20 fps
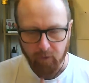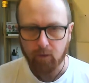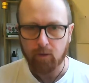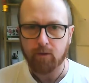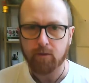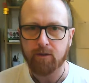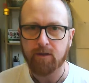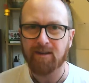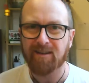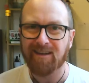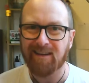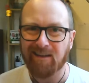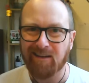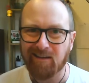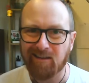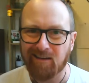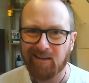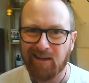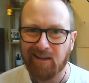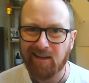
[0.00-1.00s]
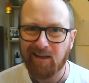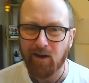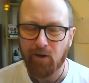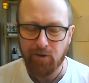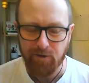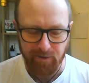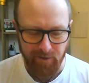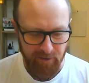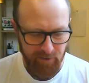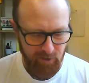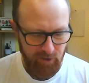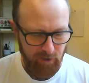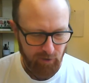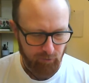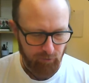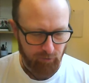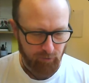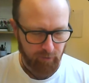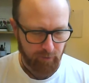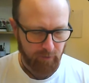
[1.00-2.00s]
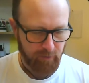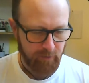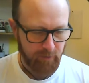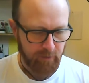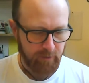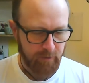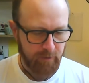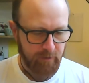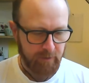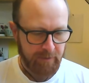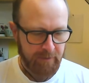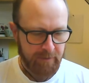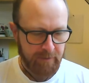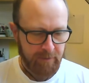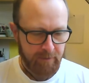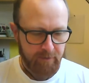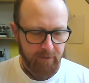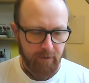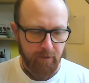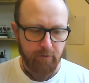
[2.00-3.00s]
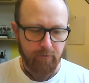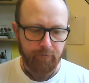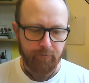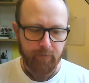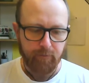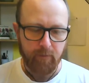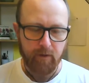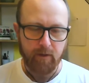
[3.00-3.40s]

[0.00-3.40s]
or to encourage their children. So